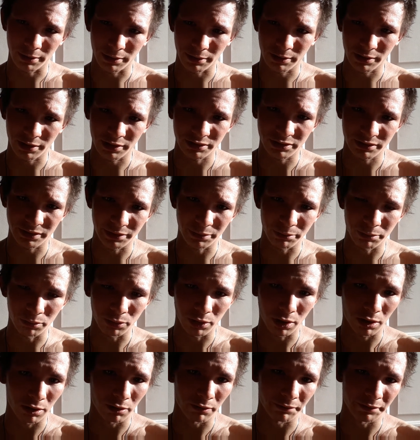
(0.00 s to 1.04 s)
things that you
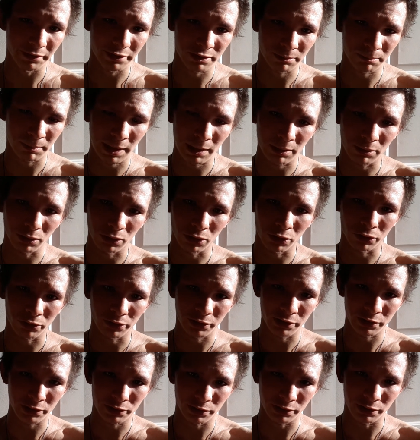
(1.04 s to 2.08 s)
love. It's about
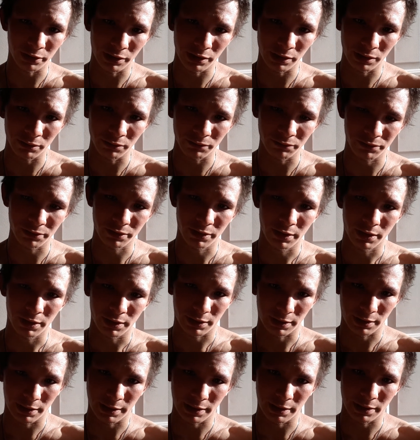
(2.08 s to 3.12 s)
learning to give,
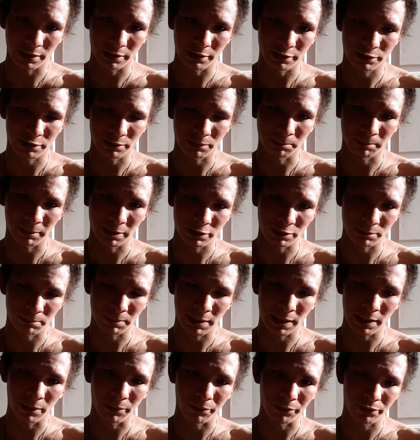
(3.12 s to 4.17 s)
and it's
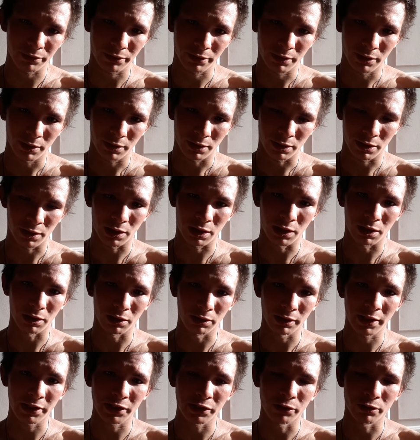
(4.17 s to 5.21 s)
about
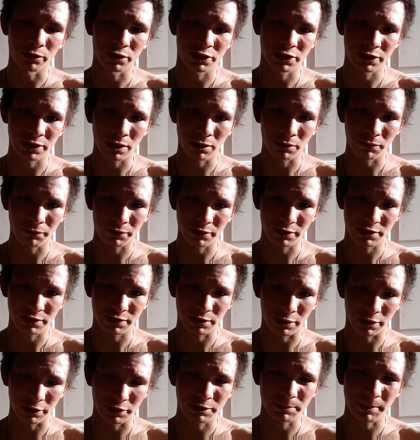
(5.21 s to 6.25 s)
letting yourself.
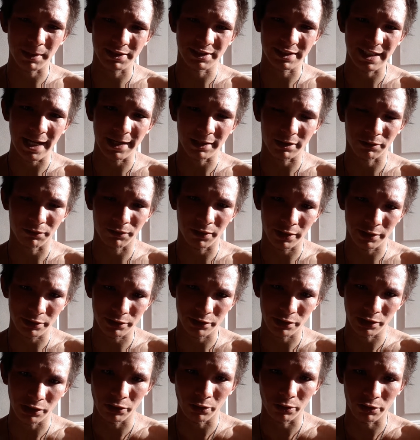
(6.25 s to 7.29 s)
It's about
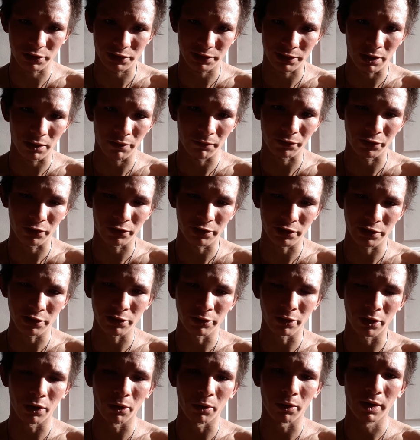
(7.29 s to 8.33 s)
sacrificing yourself, your
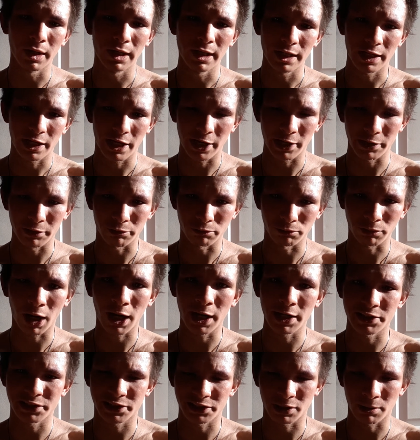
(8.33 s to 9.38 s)
ego, and
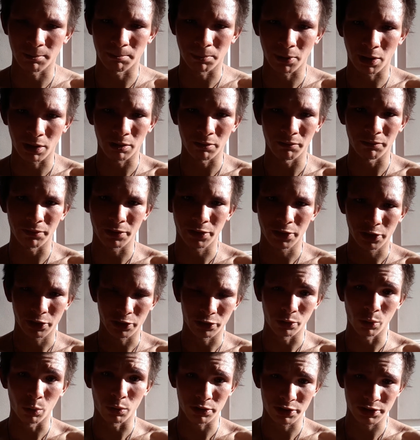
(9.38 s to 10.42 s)
rising above
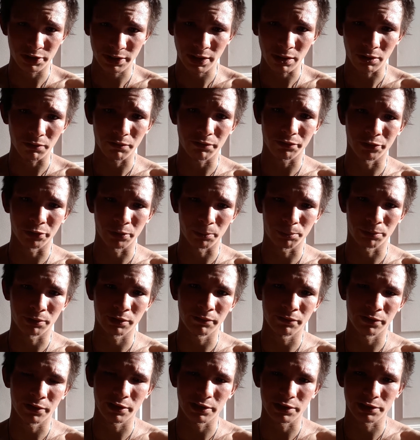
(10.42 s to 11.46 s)
yourself, your
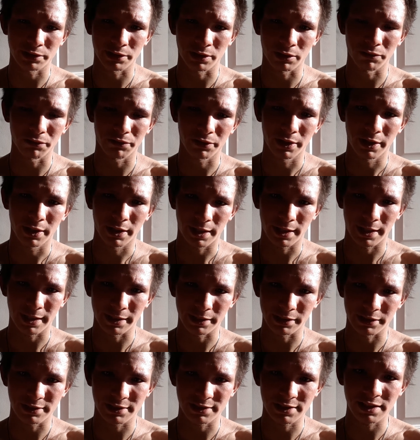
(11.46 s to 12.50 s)
previous self,
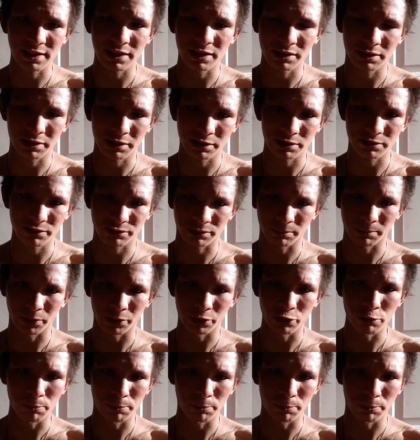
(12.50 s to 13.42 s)
and seeing things from a new